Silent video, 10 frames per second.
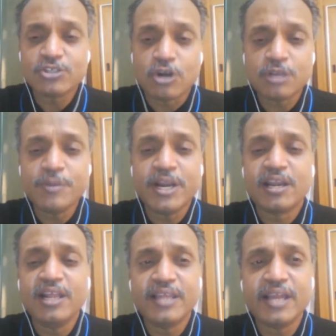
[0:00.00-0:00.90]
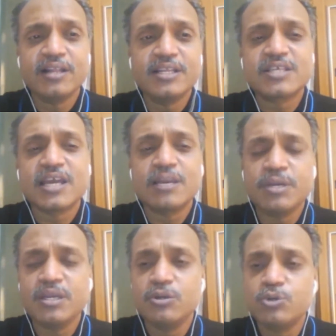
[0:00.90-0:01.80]
So you extract
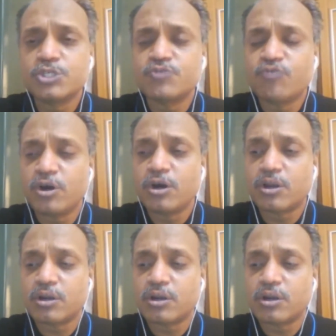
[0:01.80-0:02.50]
this automatically